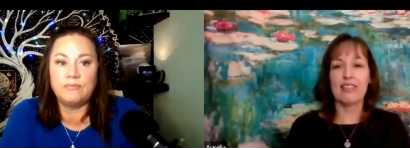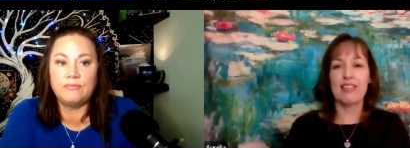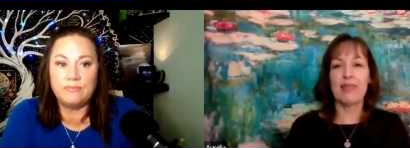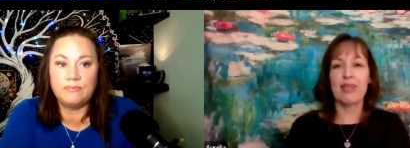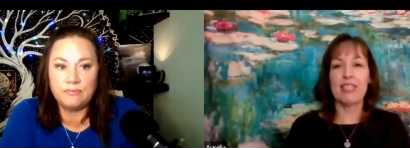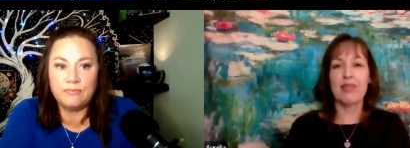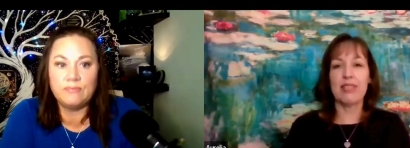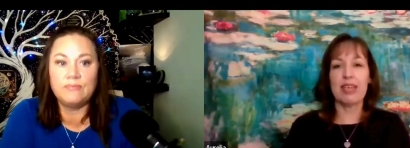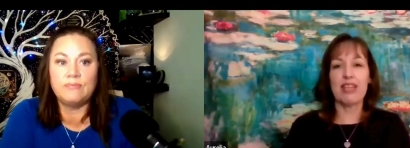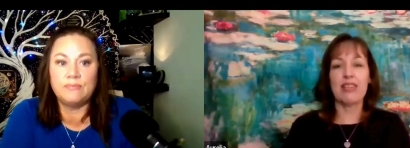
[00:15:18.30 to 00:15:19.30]
Speaker 1: in it and I'm going
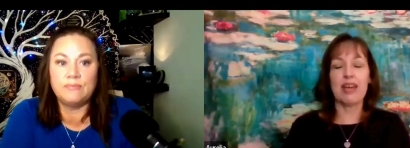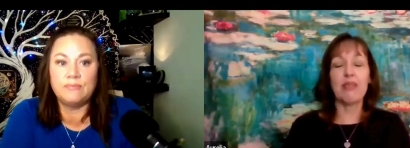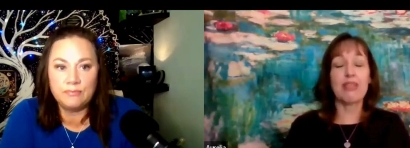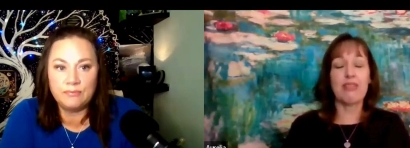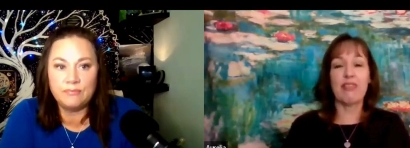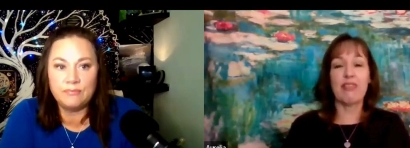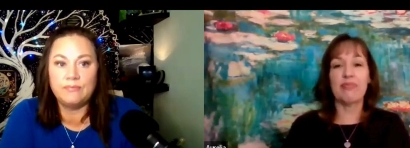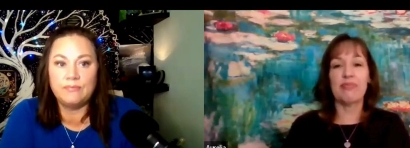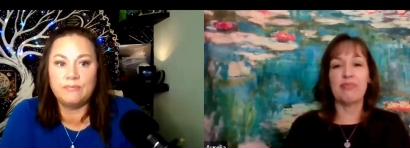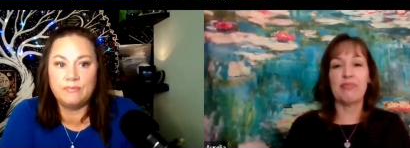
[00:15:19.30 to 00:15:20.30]
to see what's out, out there
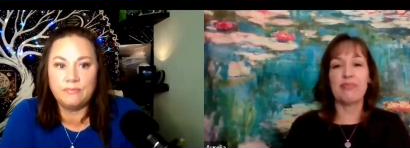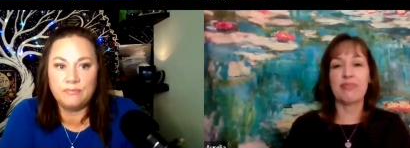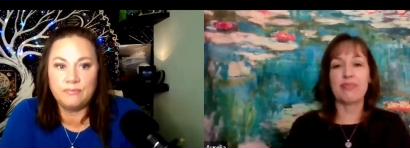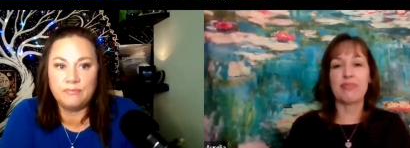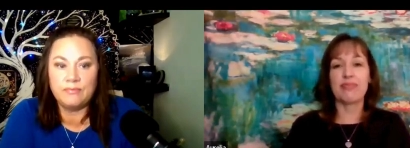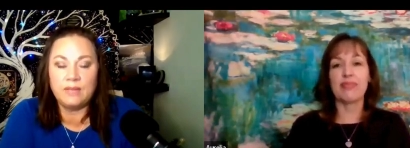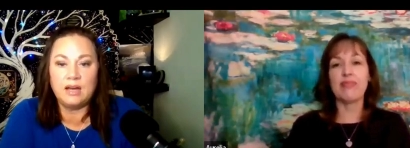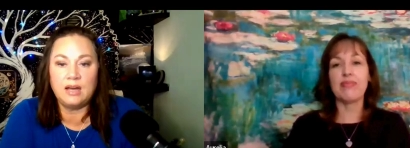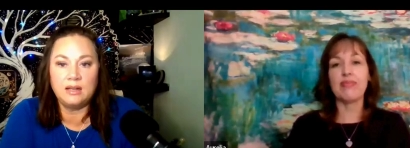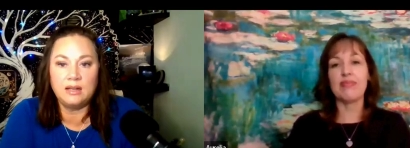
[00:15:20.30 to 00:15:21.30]
now
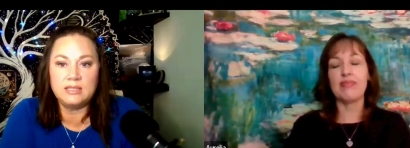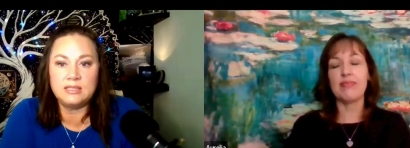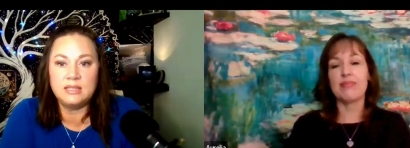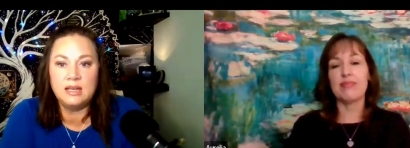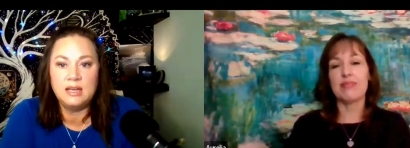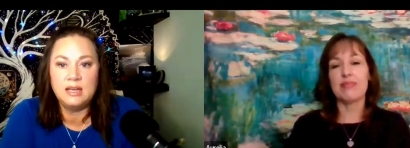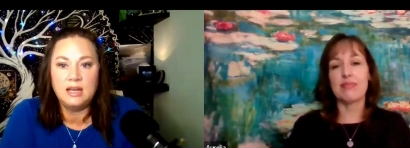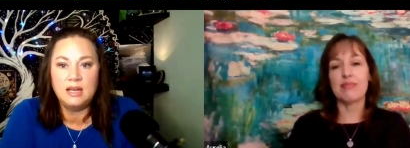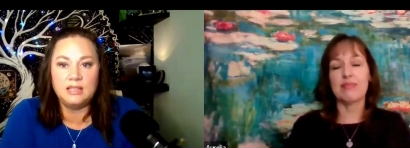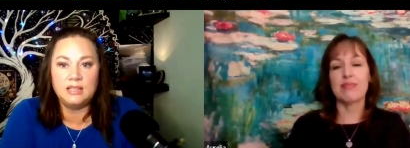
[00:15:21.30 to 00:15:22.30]
Speaker 2: yeah it's
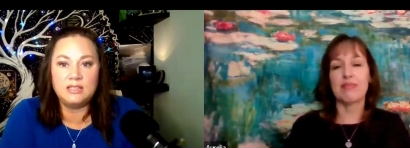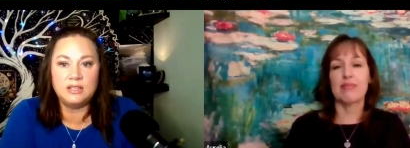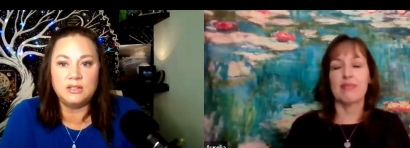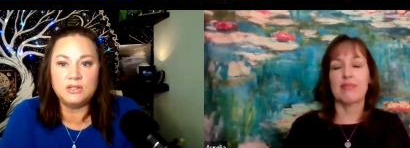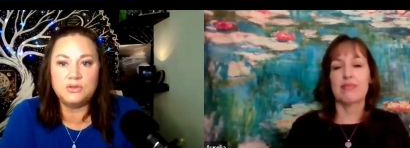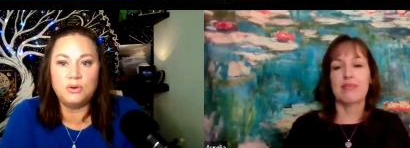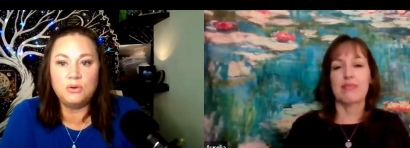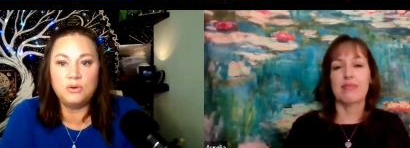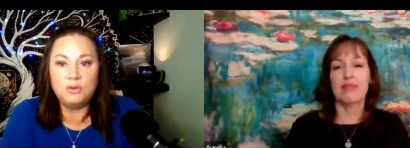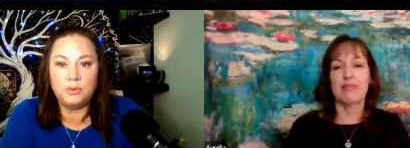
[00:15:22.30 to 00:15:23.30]
it's the
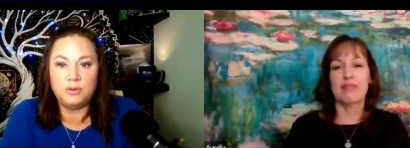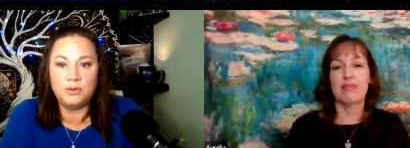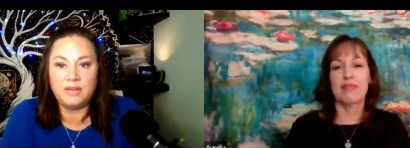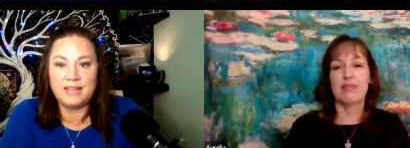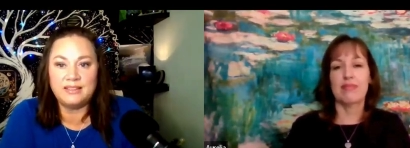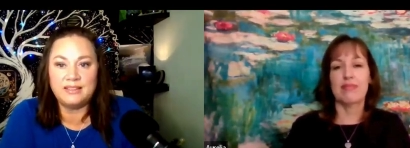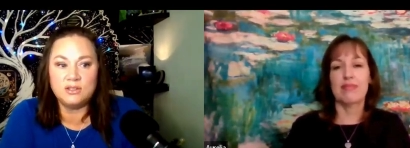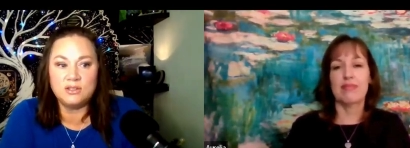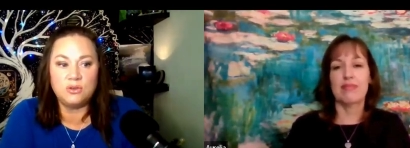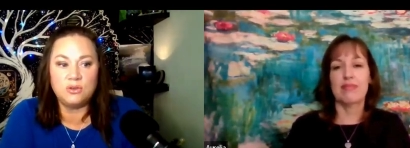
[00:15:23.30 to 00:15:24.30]
controllable like the
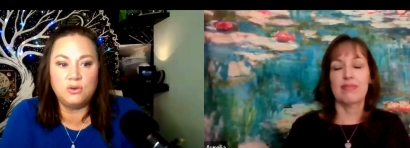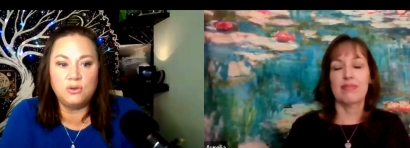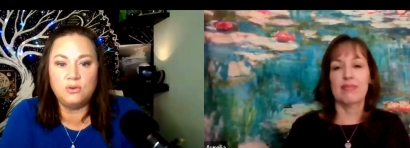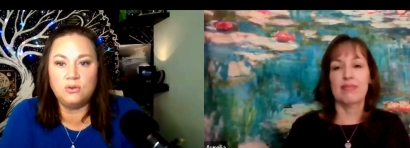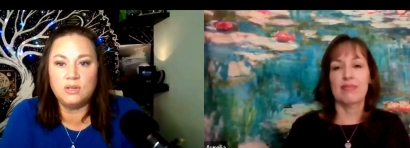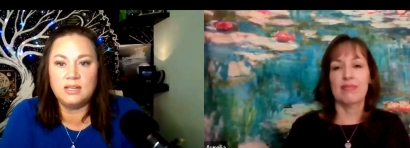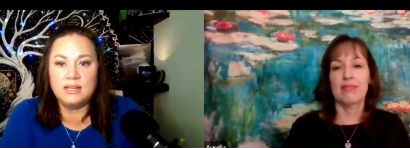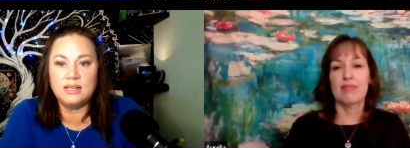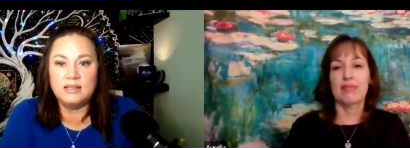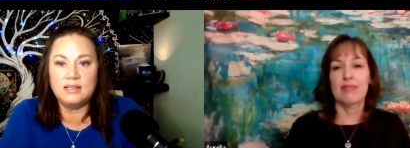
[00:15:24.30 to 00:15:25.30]
controlled
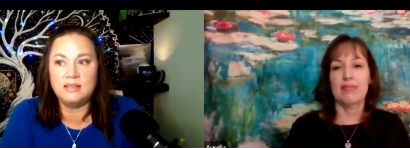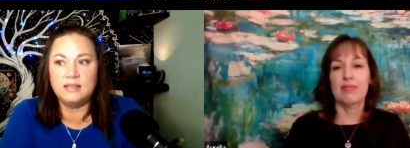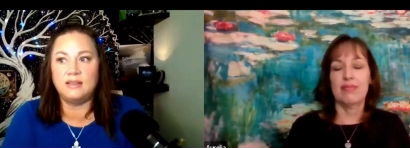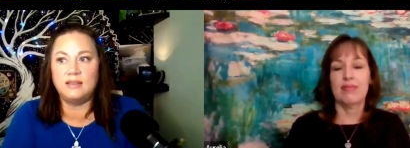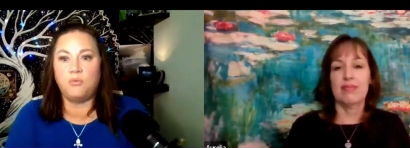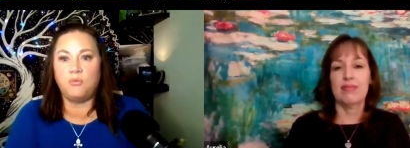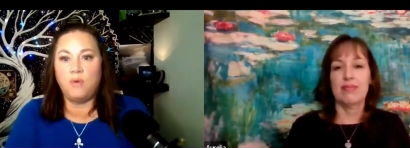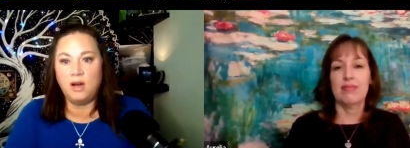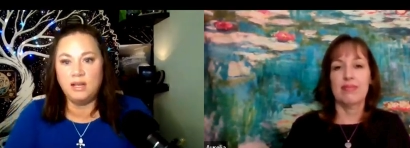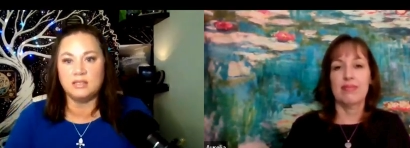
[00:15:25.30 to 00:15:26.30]
eh, they
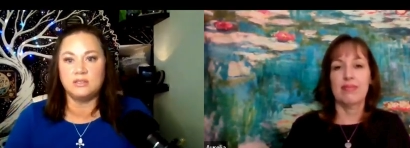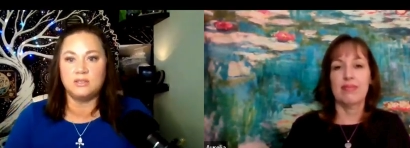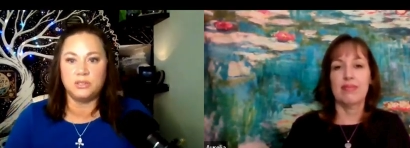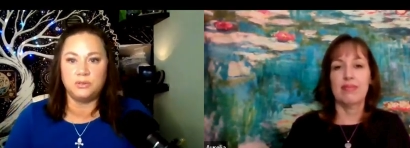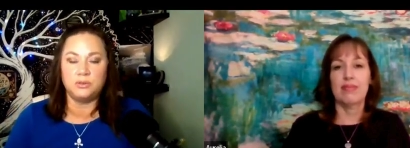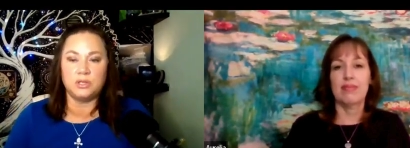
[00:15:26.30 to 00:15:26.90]
want to